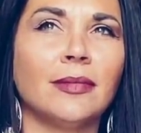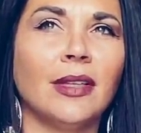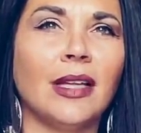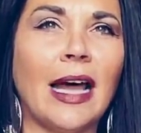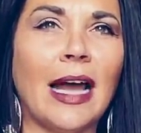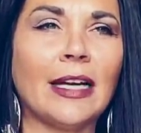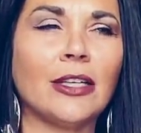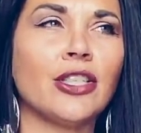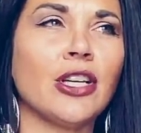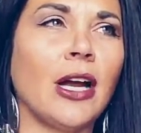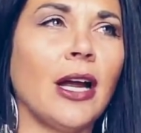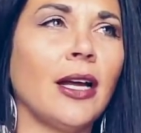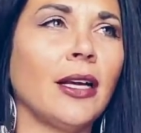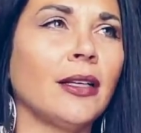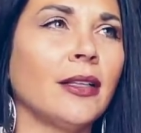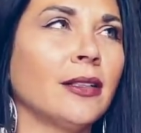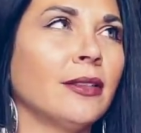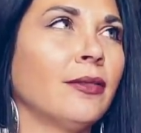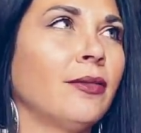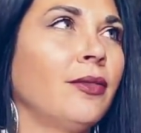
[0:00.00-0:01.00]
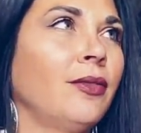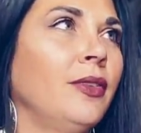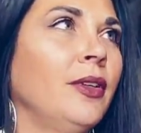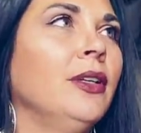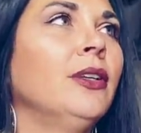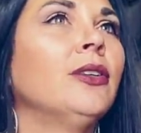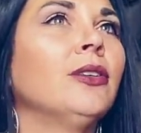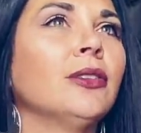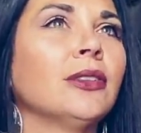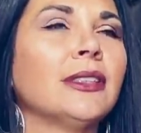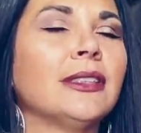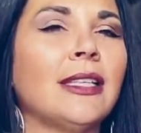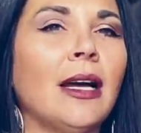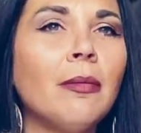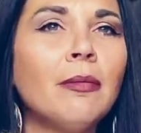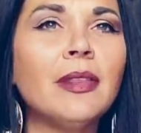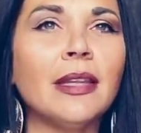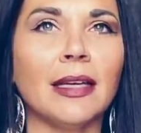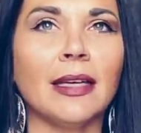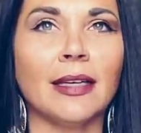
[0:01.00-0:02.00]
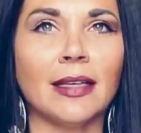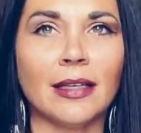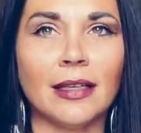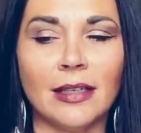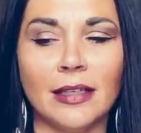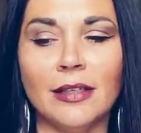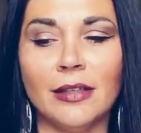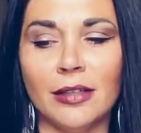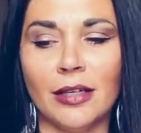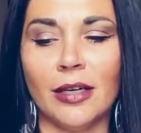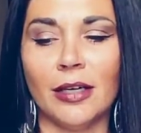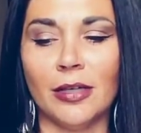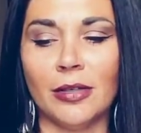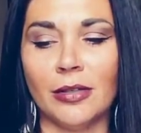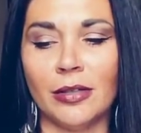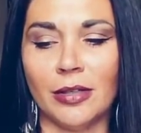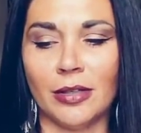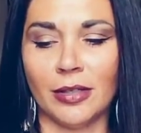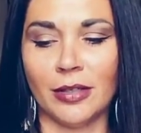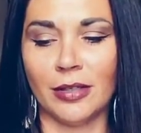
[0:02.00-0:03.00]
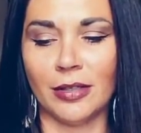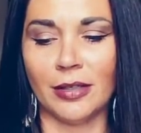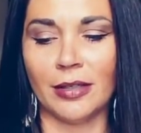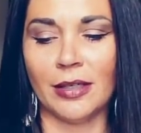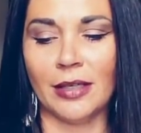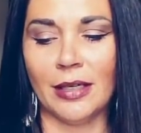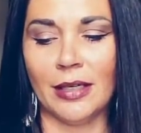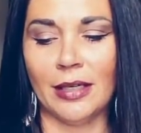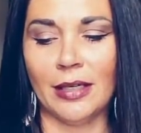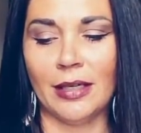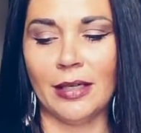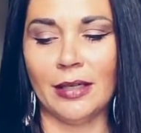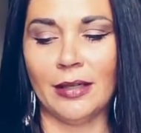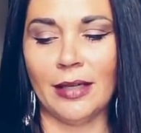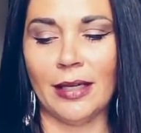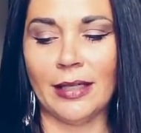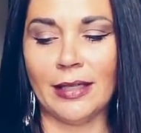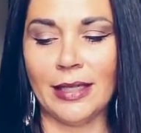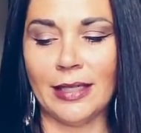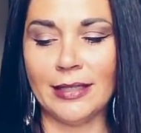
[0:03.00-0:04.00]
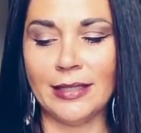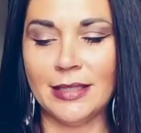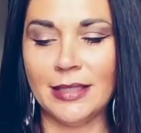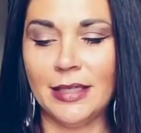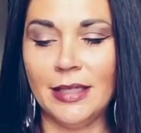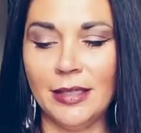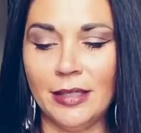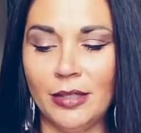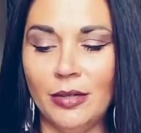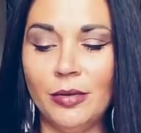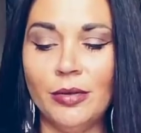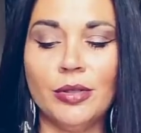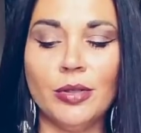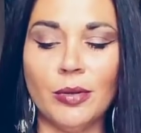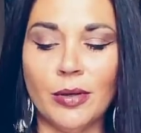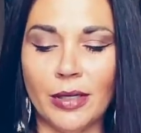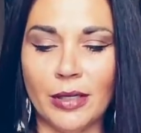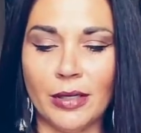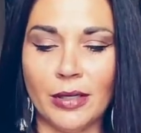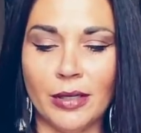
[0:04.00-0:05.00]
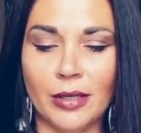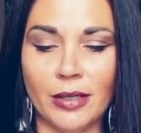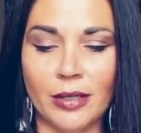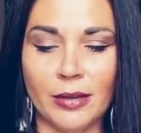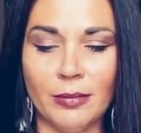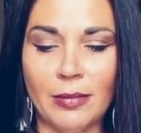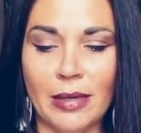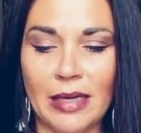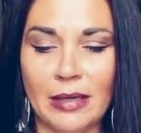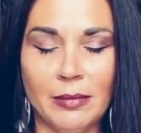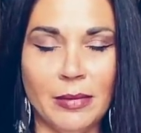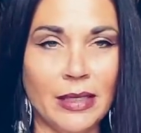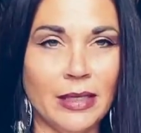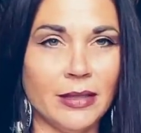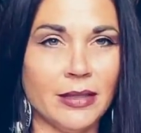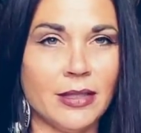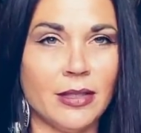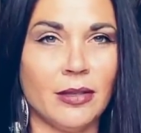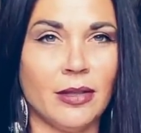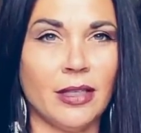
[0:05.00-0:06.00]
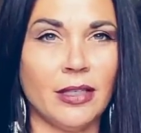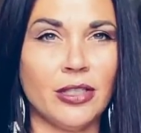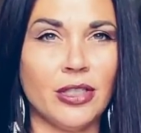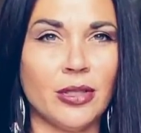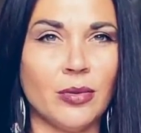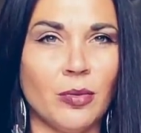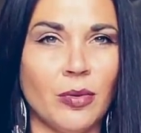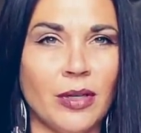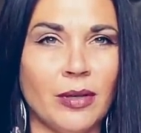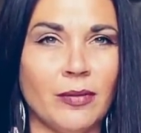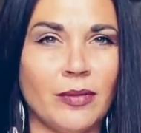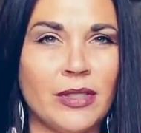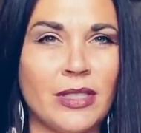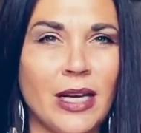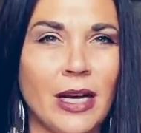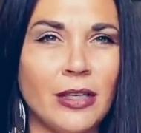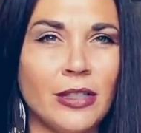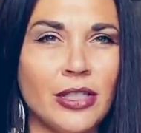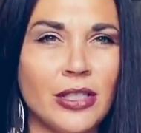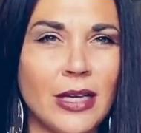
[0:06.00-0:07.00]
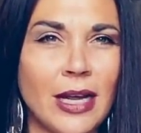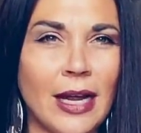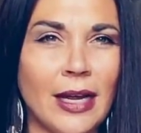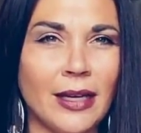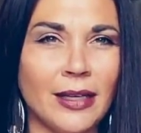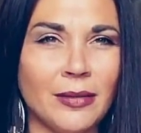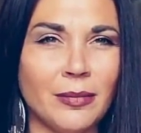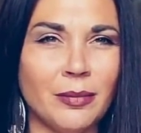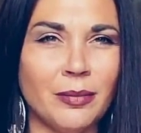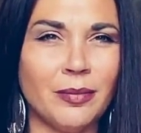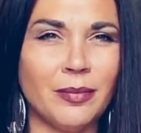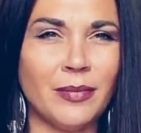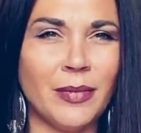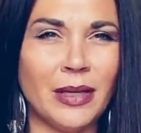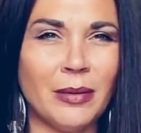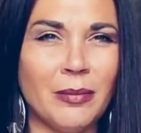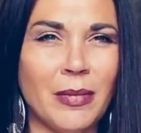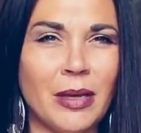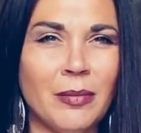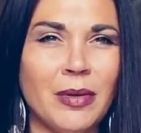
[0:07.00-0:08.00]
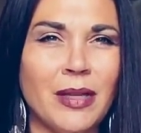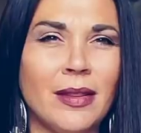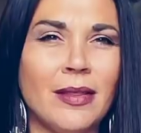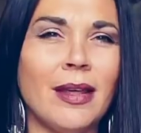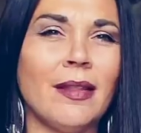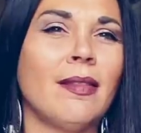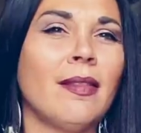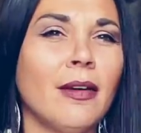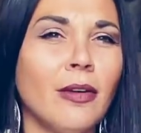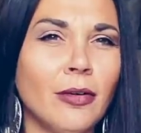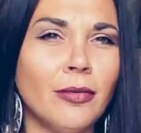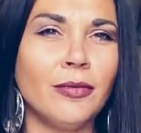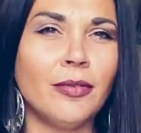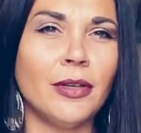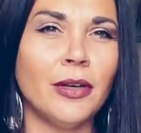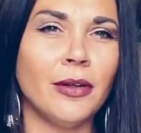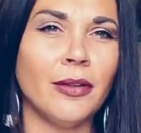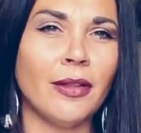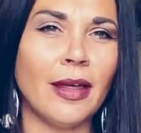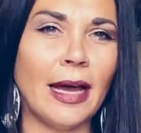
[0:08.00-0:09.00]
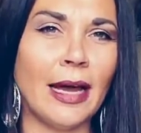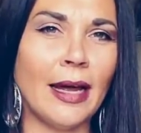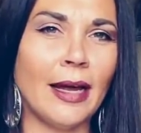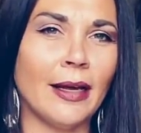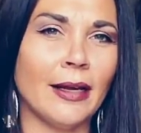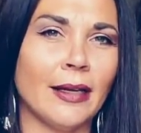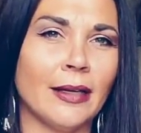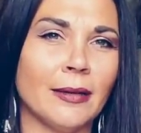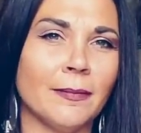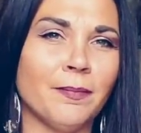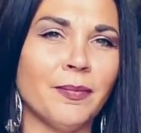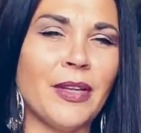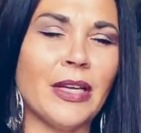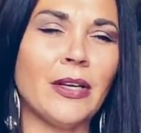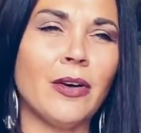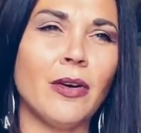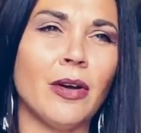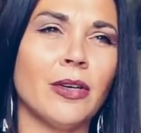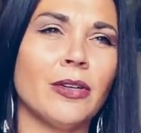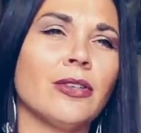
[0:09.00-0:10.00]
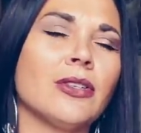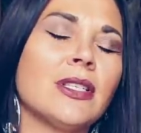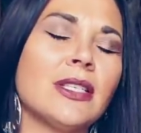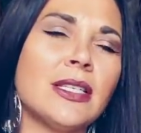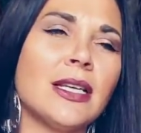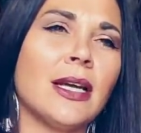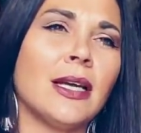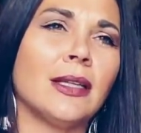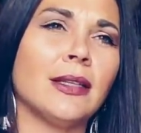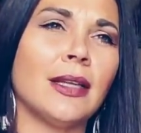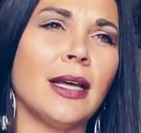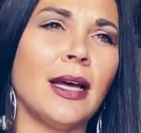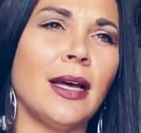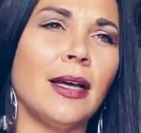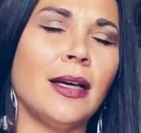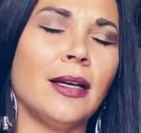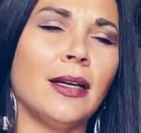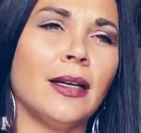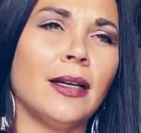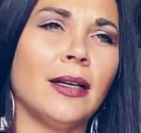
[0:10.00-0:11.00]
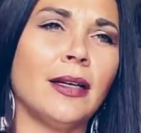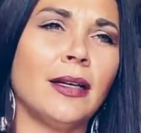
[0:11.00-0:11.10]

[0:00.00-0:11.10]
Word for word: latch on and feel something, you know, or like they see you doing good maybe and so they just want to touch that and maybe then they'll feel that and they don't understand that